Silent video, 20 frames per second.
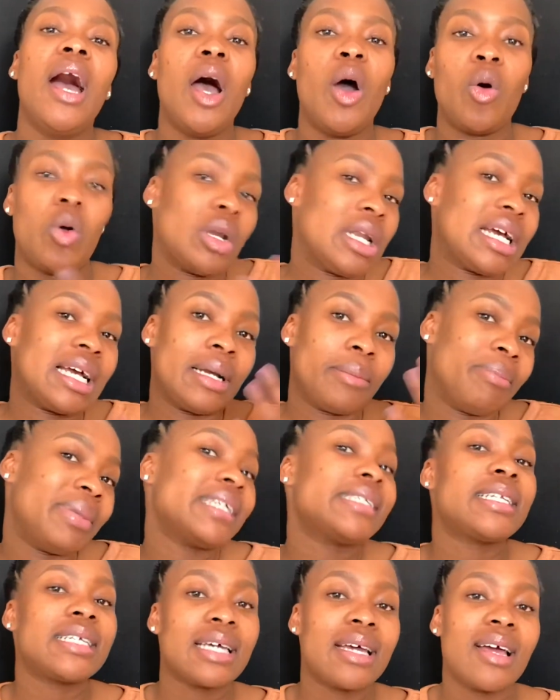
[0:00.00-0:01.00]
or like a
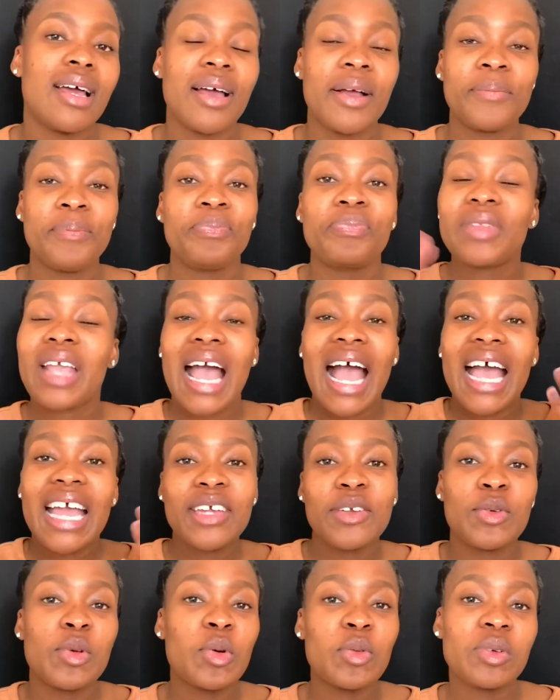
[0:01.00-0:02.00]
butter. I
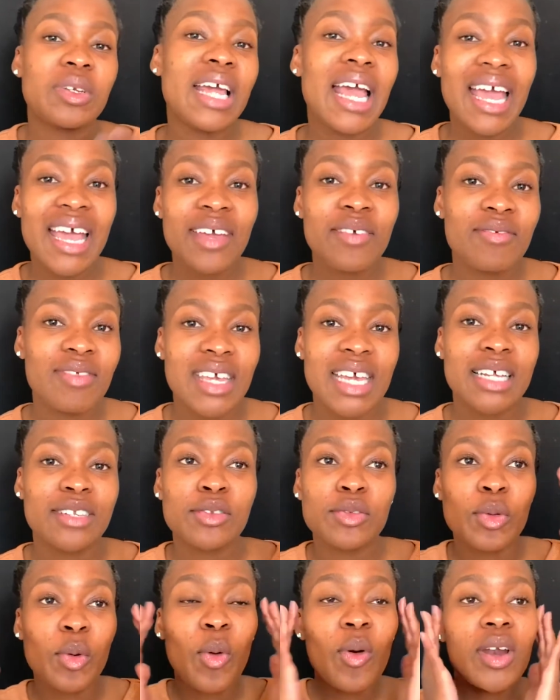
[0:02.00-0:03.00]
don't have that.
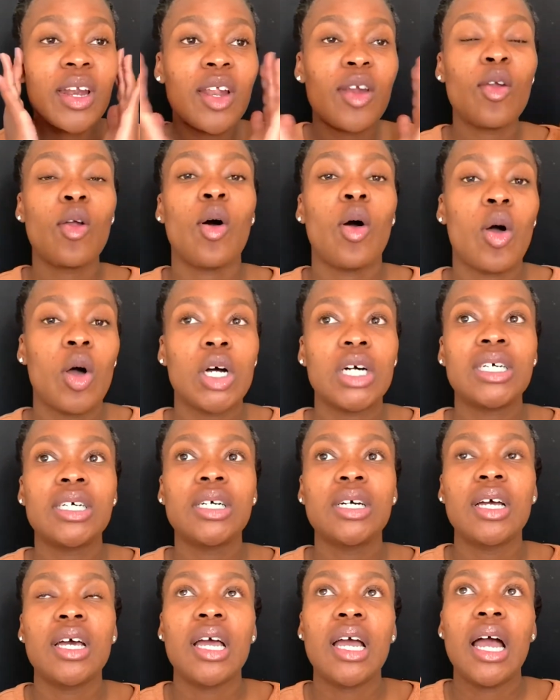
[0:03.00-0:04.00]
So all
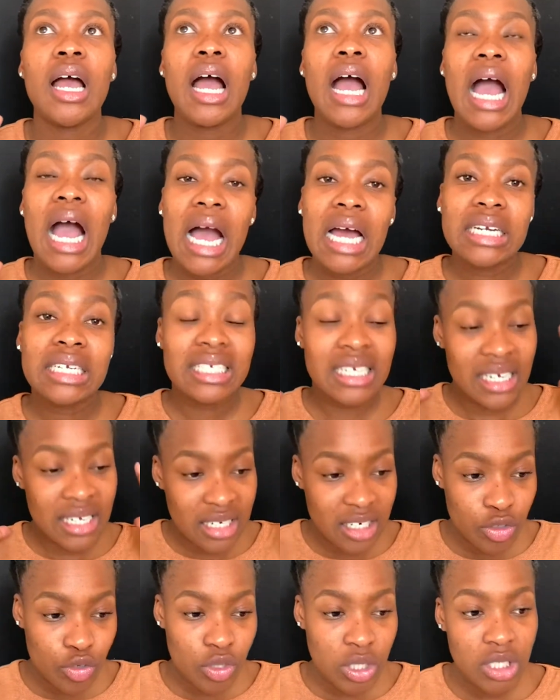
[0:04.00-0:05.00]
along, I'd
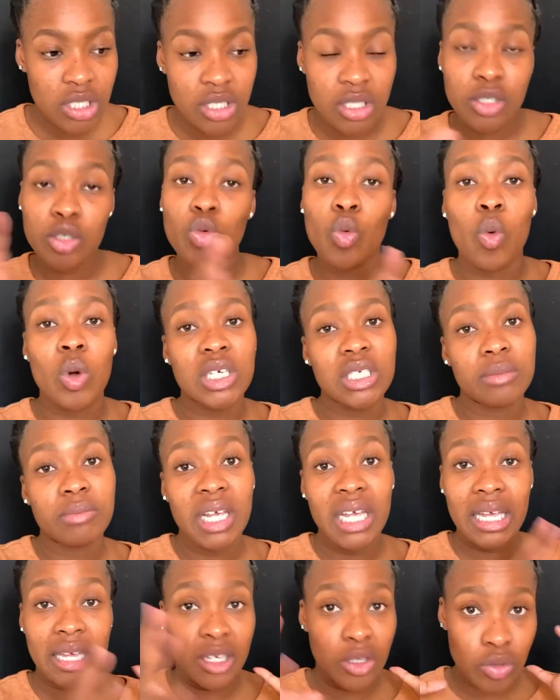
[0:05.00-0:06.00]
literally just wash my
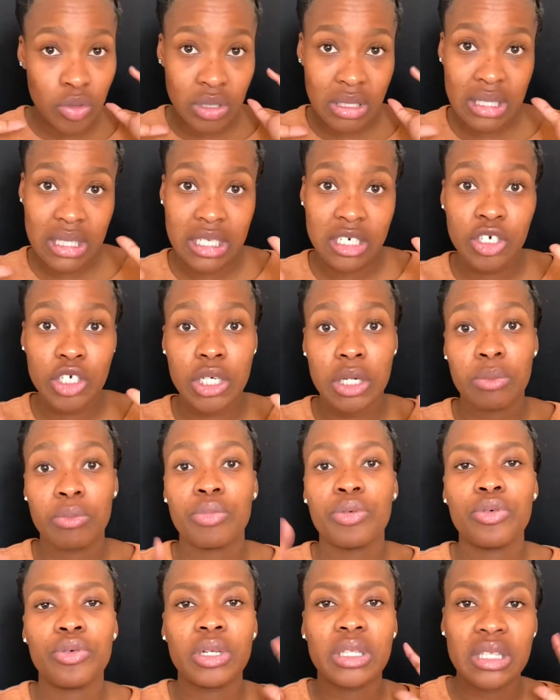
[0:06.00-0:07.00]
hair using that
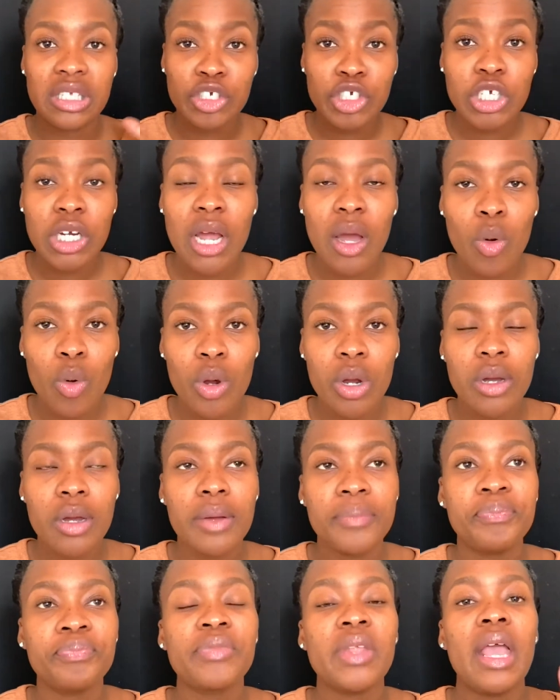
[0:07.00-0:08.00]
shampoo in the shower
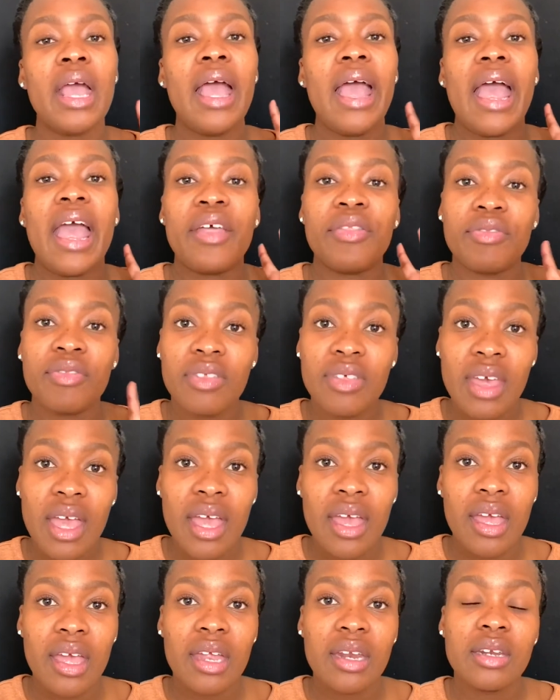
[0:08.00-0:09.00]
and
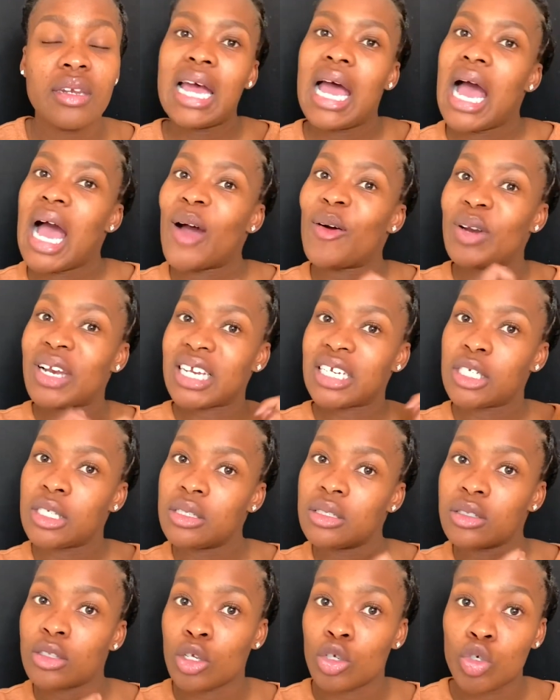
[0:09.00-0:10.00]
then I would actually
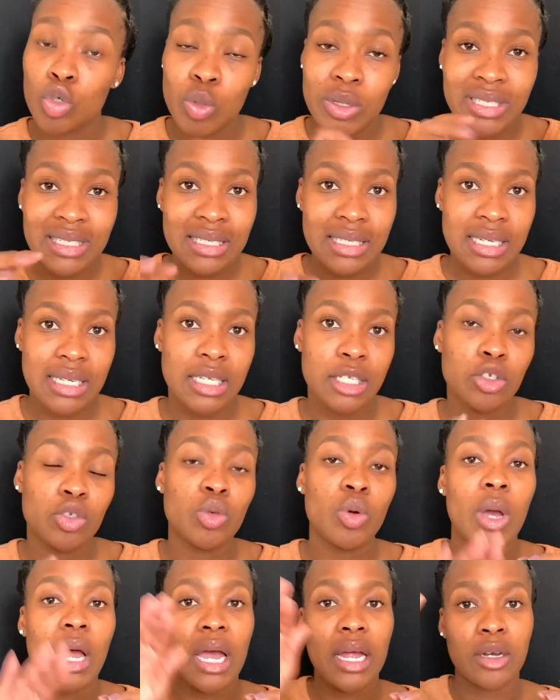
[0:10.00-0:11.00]
start twisting it
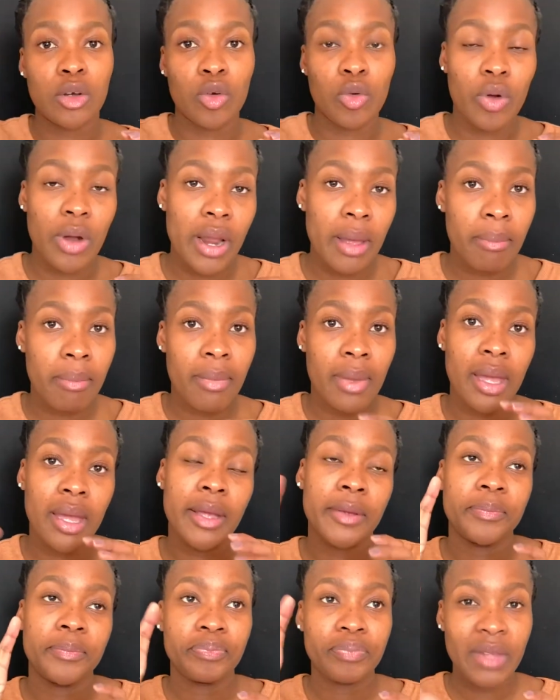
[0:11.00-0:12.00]
so I'd grab my
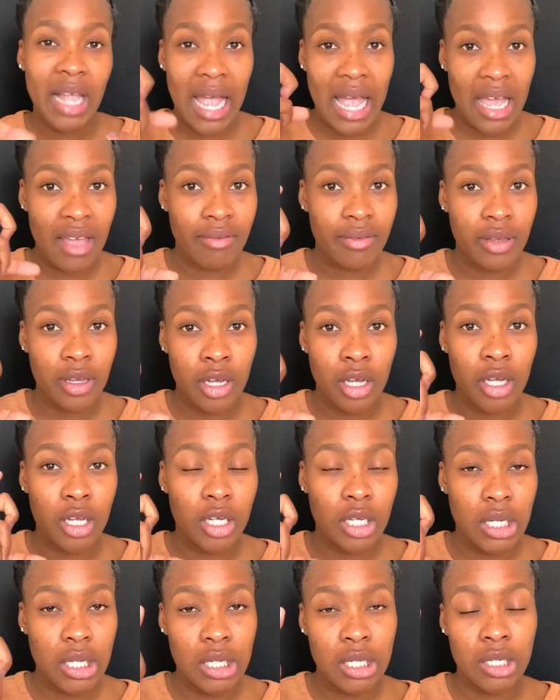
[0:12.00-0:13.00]
I have a,
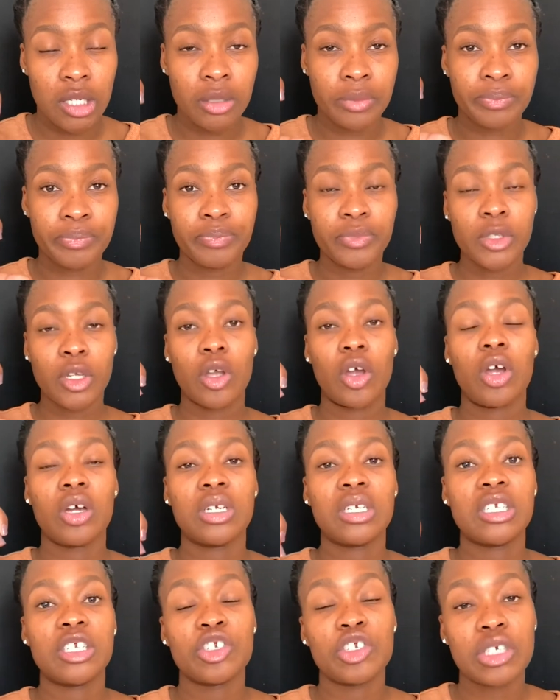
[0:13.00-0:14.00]
a
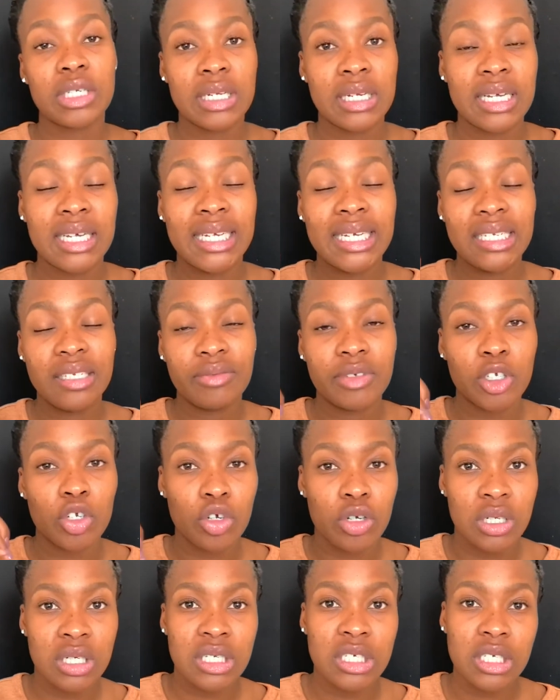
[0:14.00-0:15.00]
conditioner a leave-in
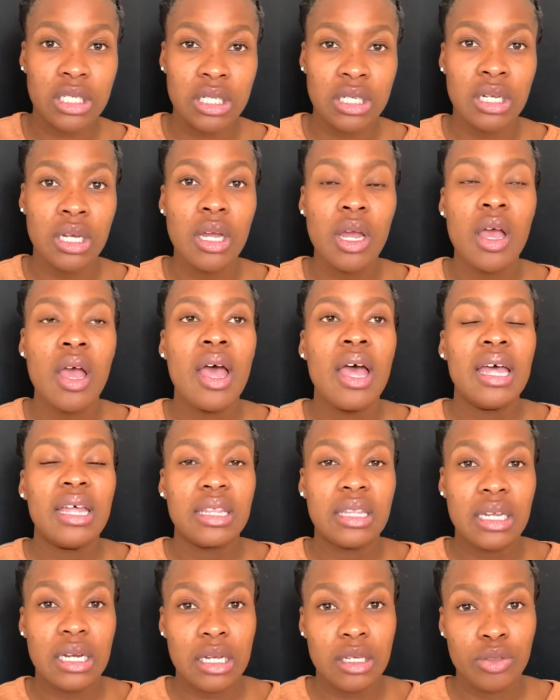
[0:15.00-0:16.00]
conditioner
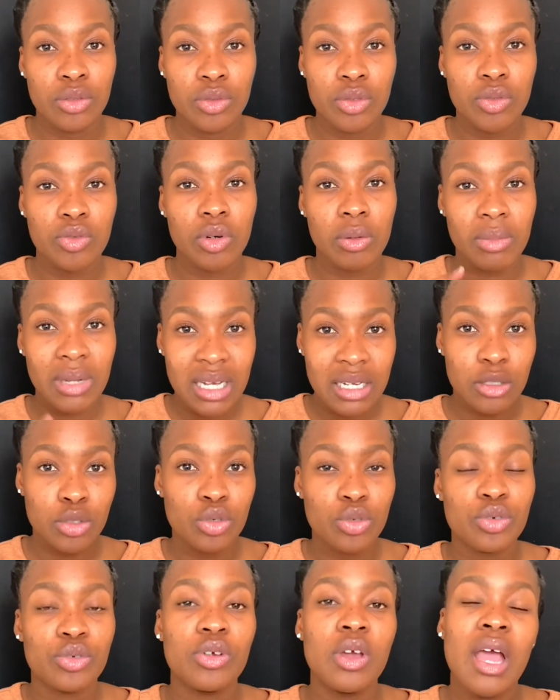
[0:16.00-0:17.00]
that I use from Cantu